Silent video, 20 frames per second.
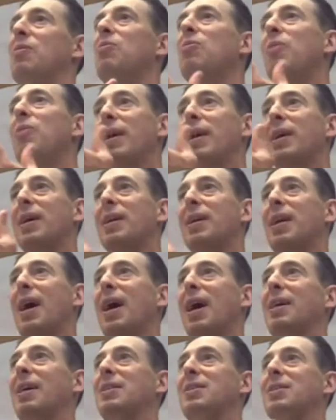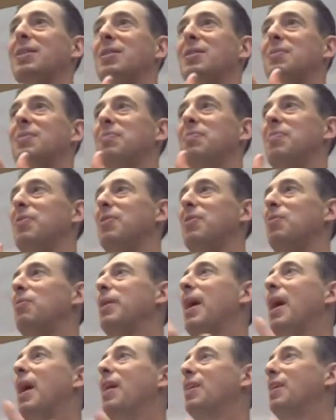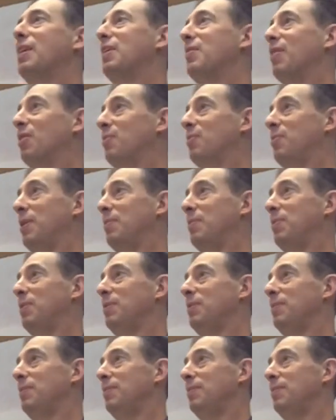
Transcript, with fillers: recognize the reality of other people,